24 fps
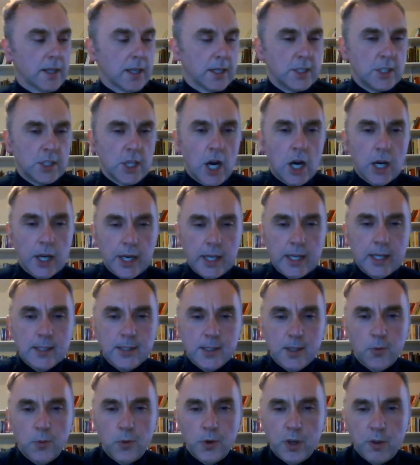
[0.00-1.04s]
Now, shocking
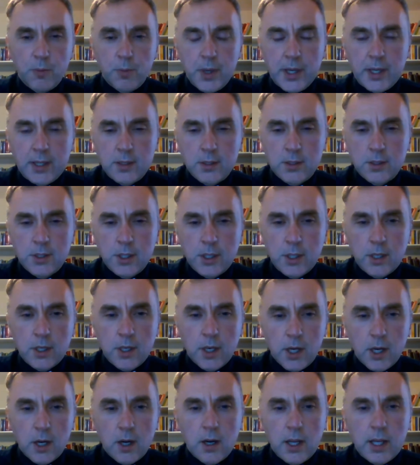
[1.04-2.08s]
as it would have been
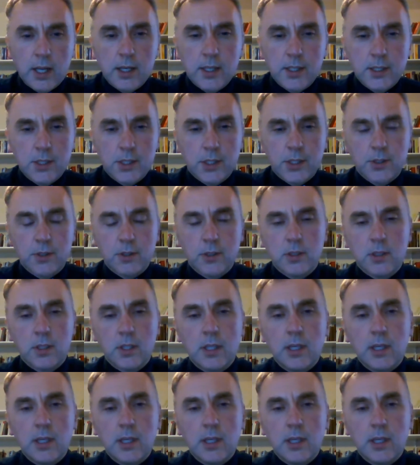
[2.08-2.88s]
to early listeners,